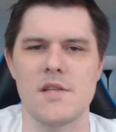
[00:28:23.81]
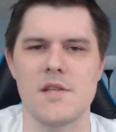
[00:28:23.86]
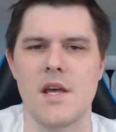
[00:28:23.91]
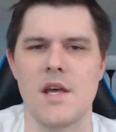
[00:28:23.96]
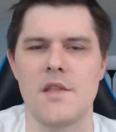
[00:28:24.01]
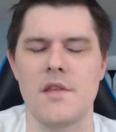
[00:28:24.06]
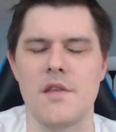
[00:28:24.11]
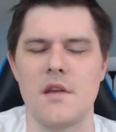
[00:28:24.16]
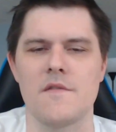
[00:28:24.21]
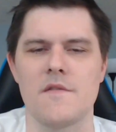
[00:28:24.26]
I
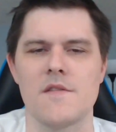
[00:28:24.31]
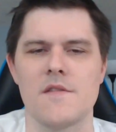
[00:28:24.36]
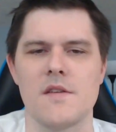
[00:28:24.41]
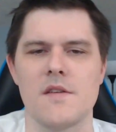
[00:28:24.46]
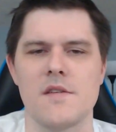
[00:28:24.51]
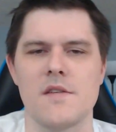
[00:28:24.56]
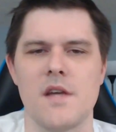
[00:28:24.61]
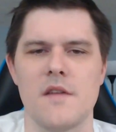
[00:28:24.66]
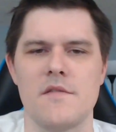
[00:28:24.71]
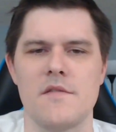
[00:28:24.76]
think if it's
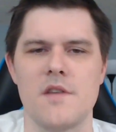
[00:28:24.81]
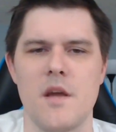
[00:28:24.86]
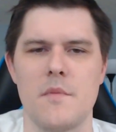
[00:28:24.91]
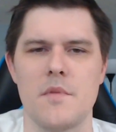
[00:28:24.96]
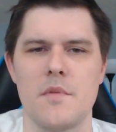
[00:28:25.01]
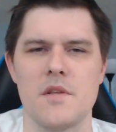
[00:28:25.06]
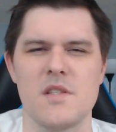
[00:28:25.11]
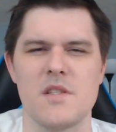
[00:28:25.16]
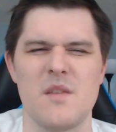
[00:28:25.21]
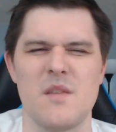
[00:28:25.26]
outside of
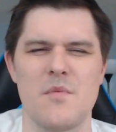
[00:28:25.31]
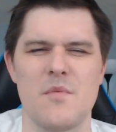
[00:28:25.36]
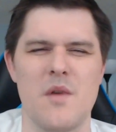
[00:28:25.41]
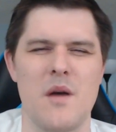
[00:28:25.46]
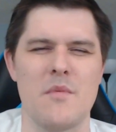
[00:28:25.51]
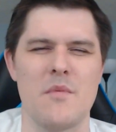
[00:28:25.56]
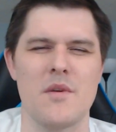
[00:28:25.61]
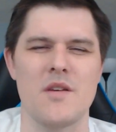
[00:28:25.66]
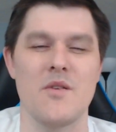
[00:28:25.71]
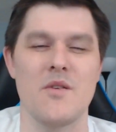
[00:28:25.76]
Champions, they
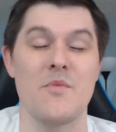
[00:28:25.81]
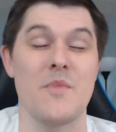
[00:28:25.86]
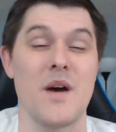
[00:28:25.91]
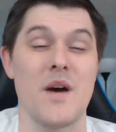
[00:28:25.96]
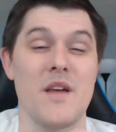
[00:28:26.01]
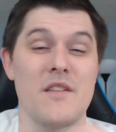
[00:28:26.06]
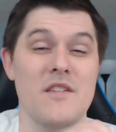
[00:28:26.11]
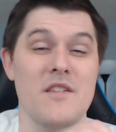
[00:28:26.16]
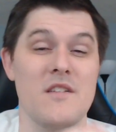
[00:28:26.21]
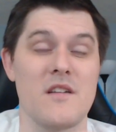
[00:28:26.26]
probably don't
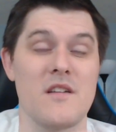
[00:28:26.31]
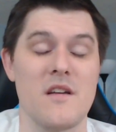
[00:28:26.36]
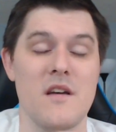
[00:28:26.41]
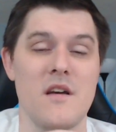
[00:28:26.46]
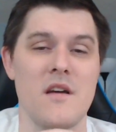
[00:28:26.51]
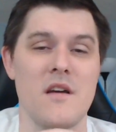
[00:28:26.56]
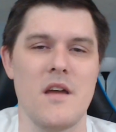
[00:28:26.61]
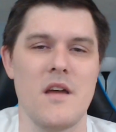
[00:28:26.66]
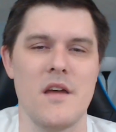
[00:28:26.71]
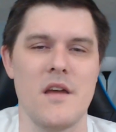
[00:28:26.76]
bother,
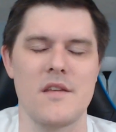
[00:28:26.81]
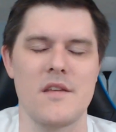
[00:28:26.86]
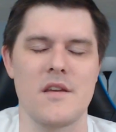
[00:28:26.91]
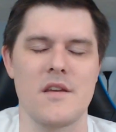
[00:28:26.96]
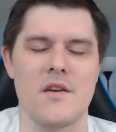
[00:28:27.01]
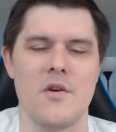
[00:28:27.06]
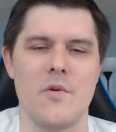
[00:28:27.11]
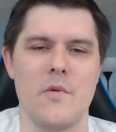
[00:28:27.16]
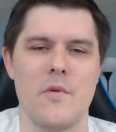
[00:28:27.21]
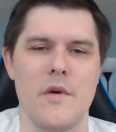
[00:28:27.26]
and they
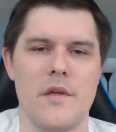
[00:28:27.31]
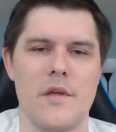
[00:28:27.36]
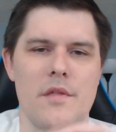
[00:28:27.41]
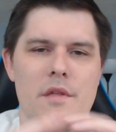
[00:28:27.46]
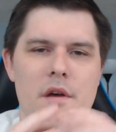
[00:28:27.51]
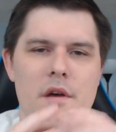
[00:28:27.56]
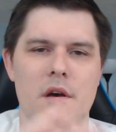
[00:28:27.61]
go with...